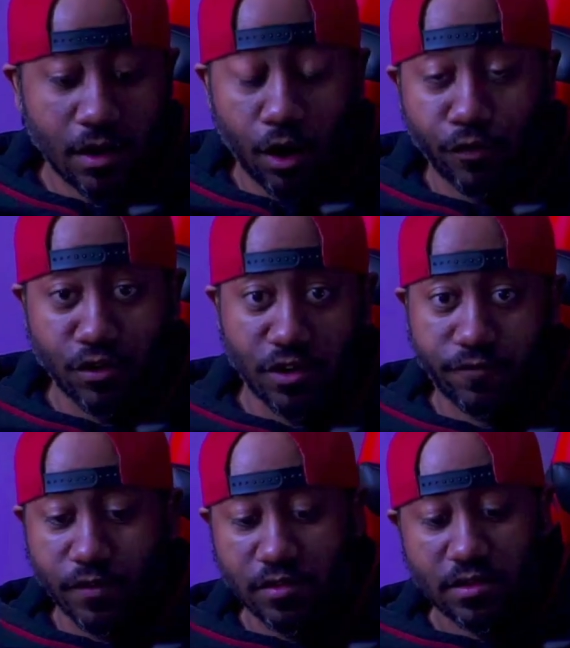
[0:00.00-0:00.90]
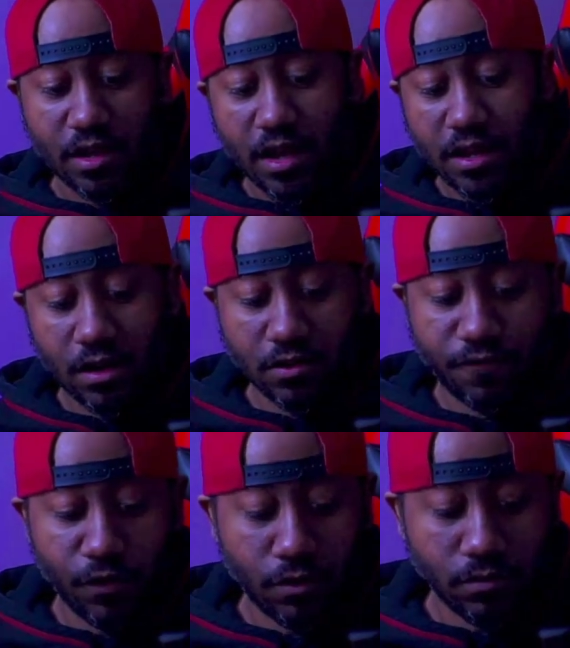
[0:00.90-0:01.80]
the other difference. It does
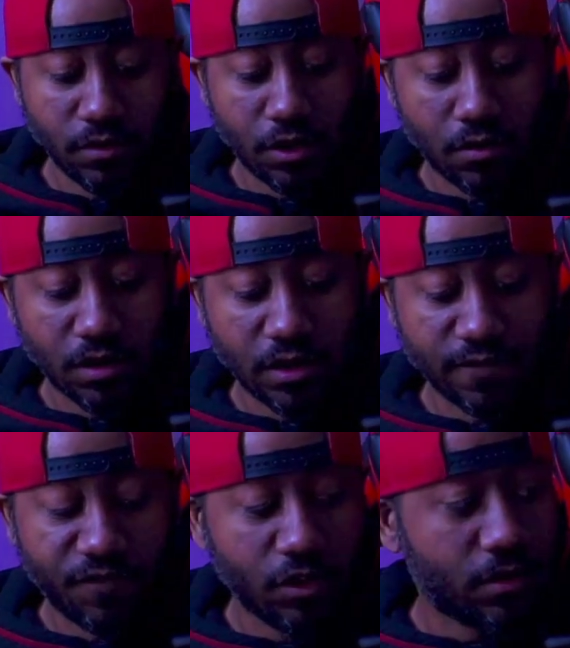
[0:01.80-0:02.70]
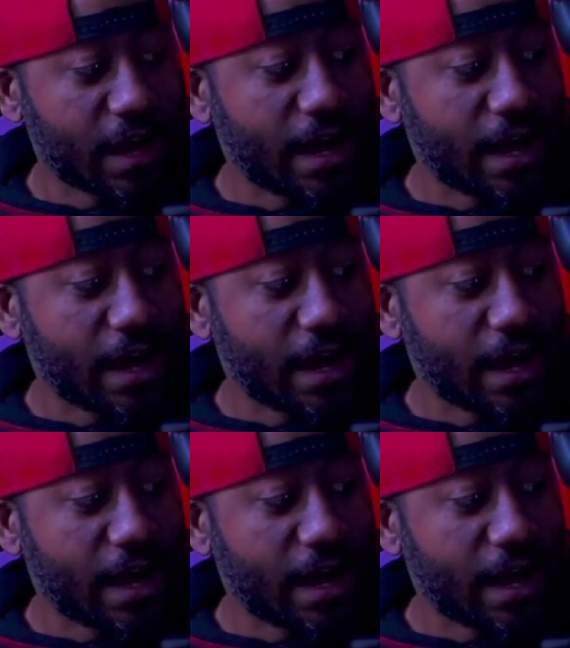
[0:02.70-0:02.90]
feel, you know, it doesn't feel